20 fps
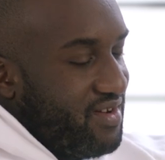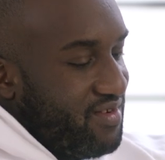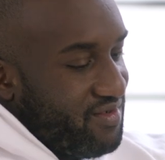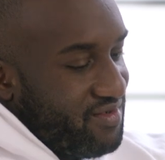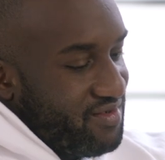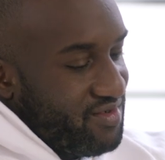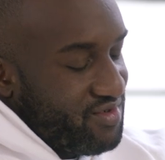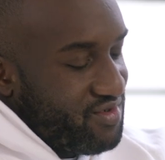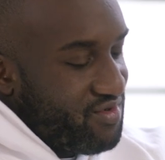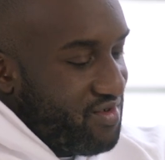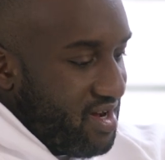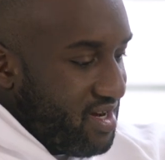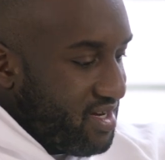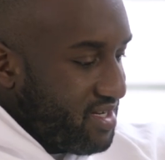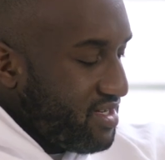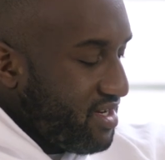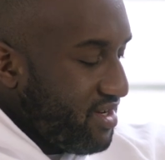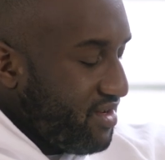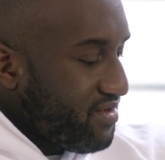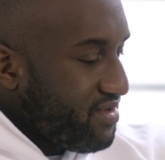You know,
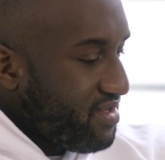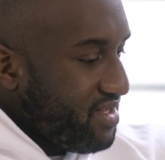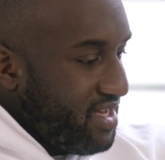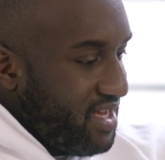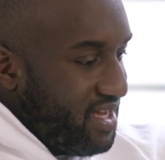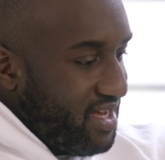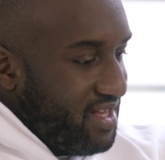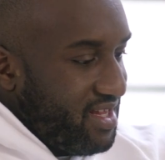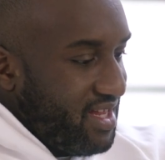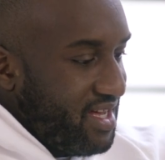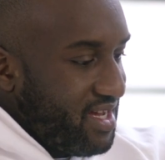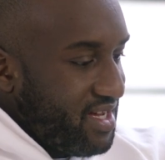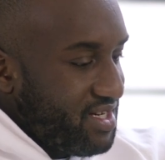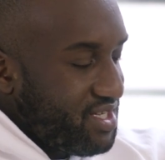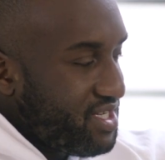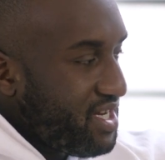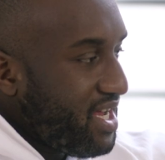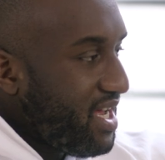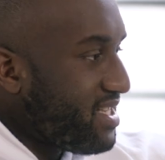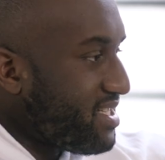trunks are usually like
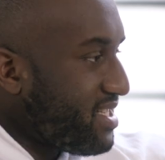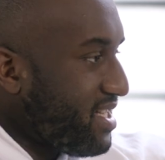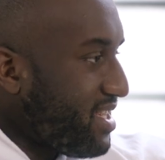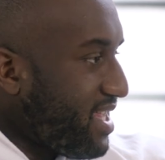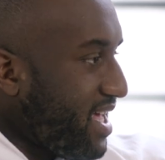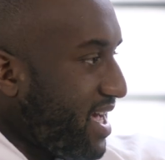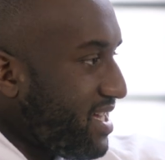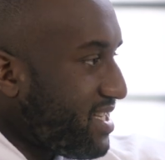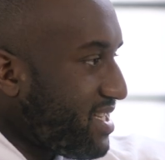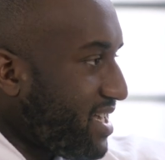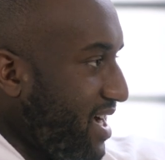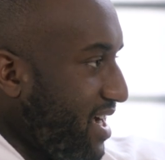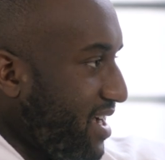a chest at that